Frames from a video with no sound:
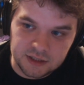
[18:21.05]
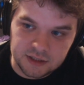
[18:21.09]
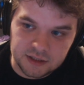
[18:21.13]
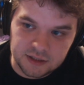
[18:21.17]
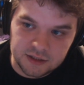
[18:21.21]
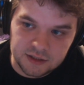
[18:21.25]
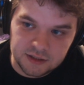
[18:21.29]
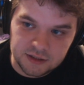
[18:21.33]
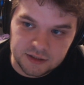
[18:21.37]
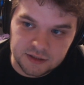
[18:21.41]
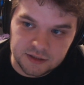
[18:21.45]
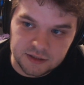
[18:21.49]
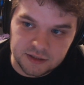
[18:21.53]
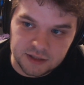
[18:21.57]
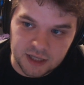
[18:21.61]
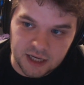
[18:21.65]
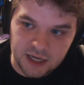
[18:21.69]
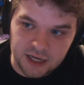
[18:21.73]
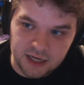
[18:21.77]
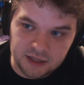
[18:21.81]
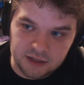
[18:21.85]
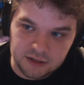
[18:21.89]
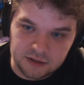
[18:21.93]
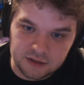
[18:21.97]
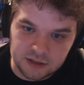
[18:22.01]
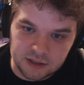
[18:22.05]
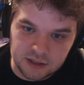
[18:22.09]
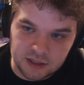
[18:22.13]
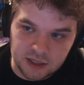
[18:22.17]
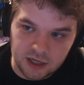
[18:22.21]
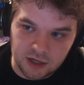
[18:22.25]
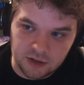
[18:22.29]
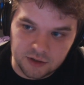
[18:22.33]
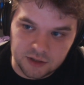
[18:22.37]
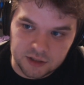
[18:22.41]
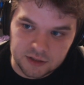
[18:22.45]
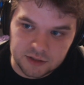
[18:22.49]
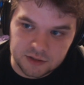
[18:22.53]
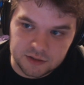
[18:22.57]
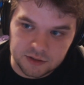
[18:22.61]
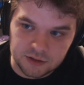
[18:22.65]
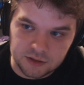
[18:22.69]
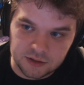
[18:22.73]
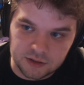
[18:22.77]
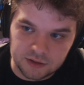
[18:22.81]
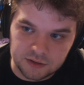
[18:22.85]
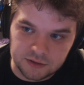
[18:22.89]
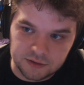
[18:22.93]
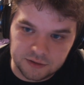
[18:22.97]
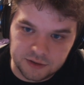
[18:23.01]
that the character
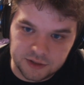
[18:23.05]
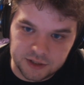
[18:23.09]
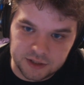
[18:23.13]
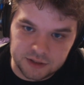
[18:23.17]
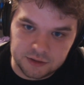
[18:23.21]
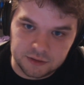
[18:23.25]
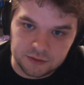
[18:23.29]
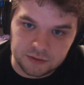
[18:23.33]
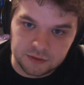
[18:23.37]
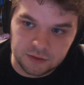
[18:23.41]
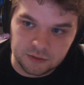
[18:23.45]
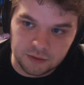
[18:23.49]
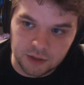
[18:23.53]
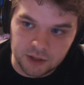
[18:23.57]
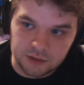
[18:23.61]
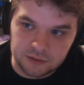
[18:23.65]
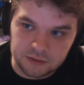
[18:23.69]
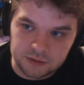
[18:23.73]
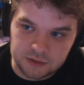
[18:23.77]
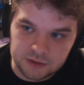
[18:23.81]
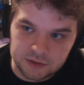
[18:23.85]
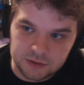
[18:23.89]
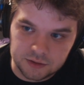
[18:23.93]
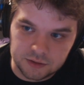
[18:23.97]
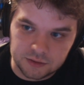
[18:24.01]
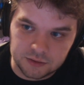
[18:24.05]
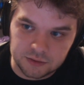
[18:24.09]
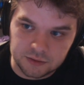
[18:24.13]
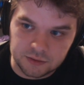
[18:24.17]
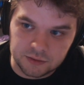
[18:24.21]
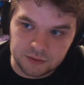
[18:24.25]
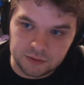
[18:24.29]
that you grow to